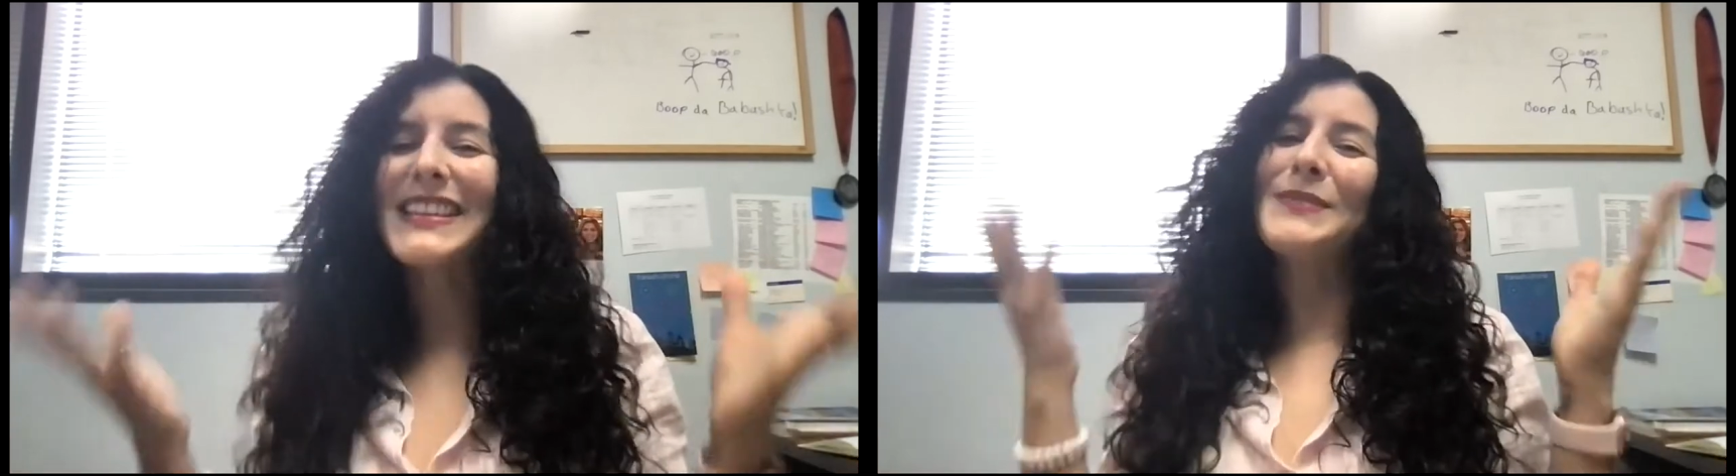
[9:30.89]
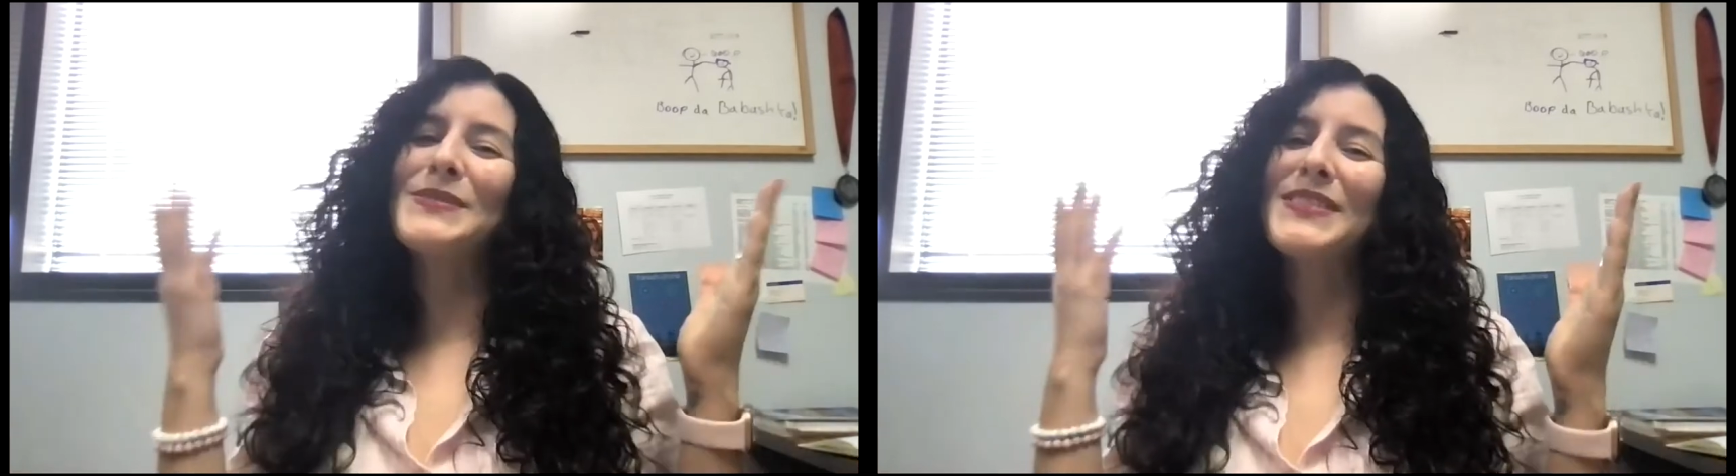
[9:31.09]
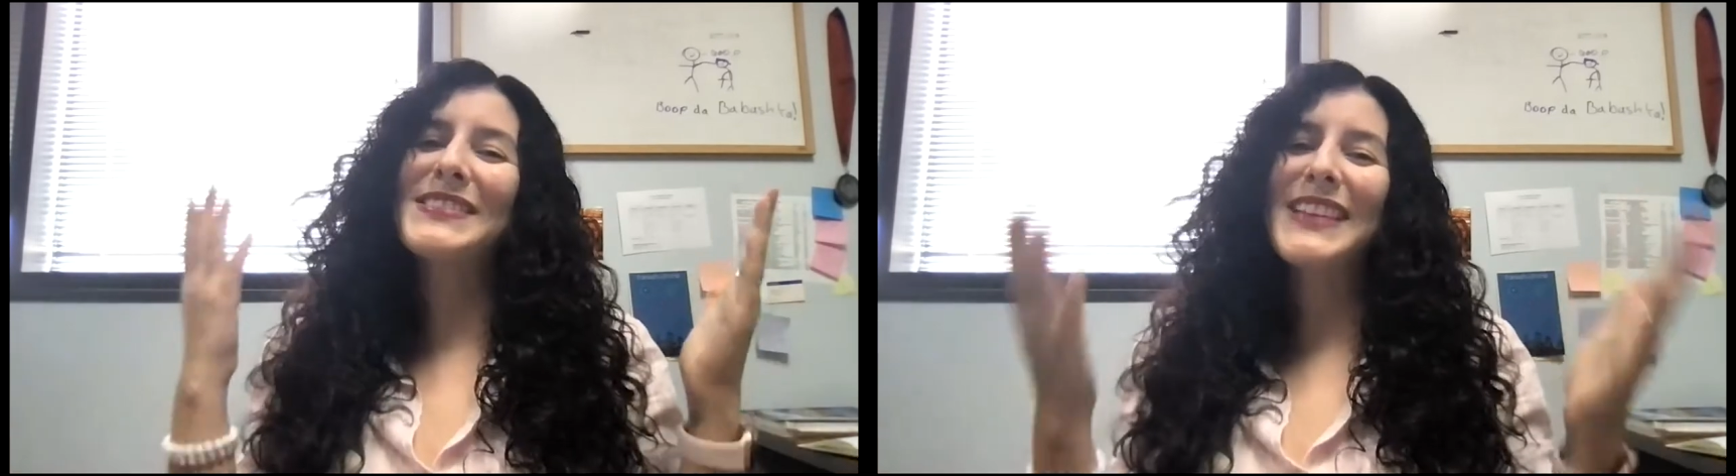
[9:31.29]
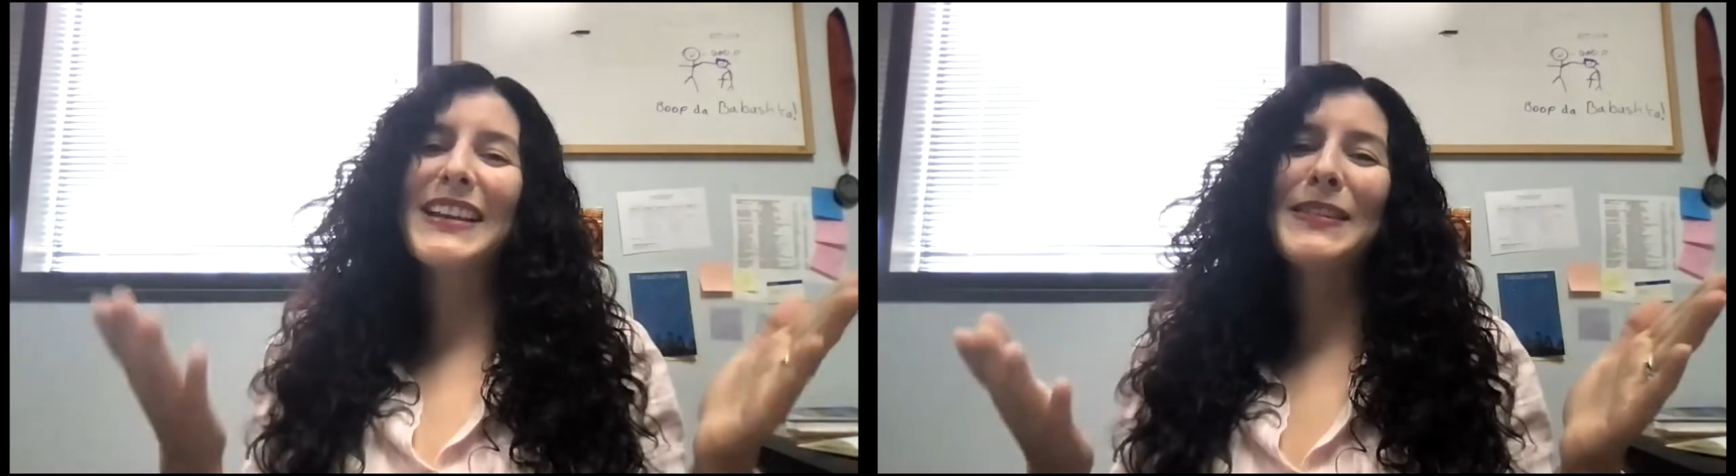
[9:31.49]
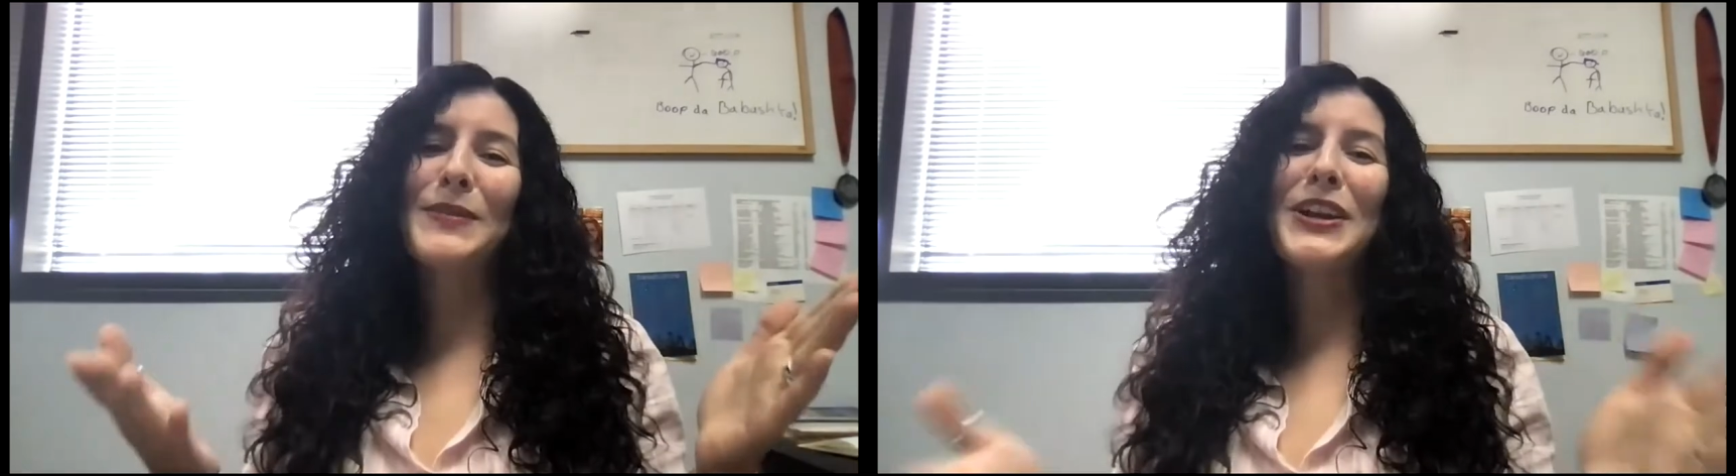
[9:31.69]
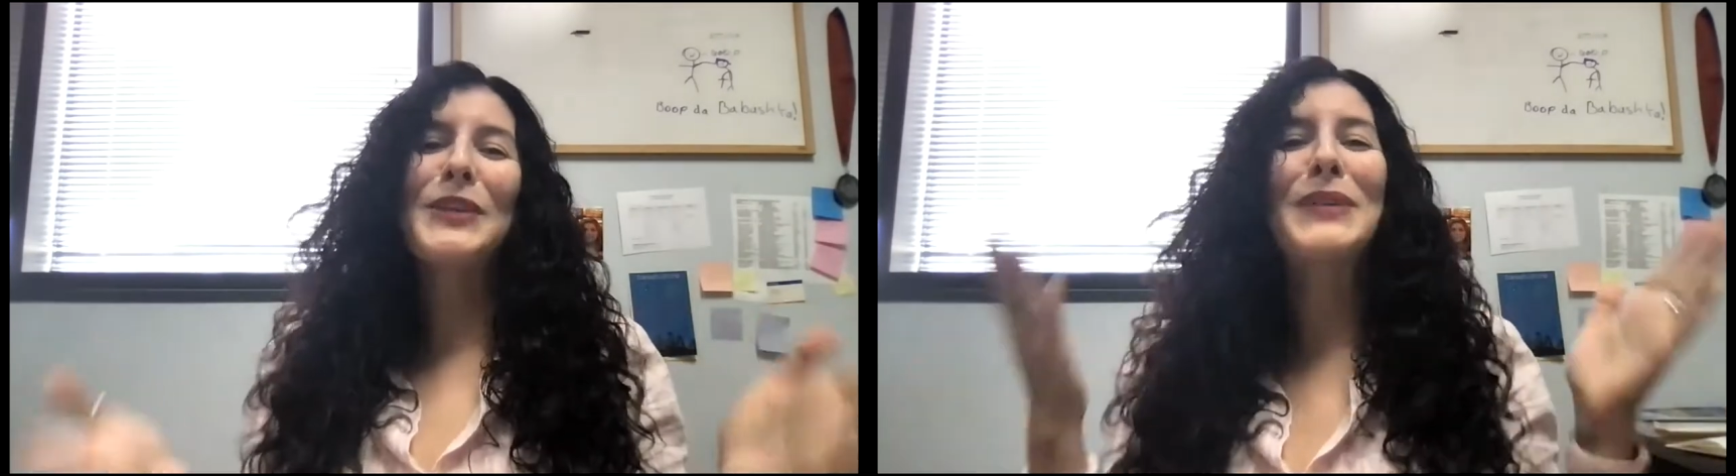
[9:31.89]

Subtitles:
And I'm so excited that we're here.